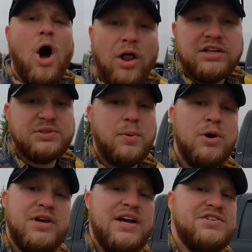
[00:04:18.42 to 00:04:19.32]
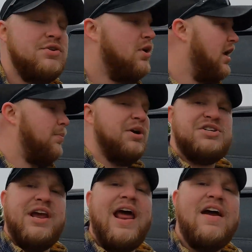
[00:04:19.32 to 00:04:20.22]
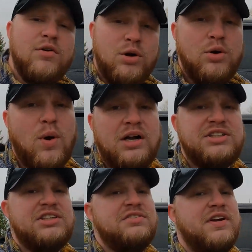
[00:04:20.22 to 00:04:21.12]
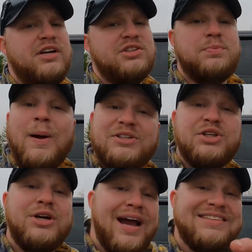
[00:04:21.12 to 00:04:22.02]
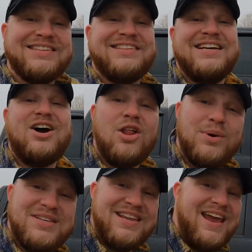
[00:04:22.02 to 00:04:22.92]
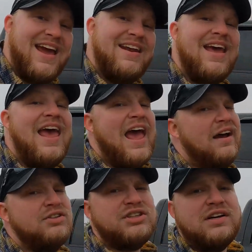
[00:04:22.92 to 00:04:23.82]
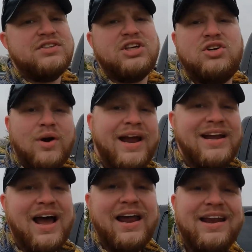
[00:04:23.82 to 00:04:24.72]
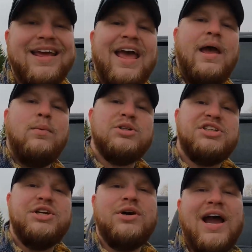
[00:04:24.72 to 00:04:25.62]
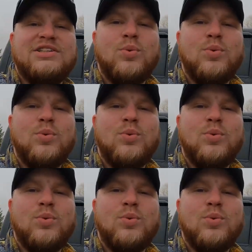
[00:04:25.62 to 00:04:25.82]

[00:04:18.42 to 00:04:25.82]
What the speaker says: all the support you guys are doing. I appreciate everyone who watches these videos, especially you guys that stick all the way to the end. Have yourselves a great night and we'll see you guys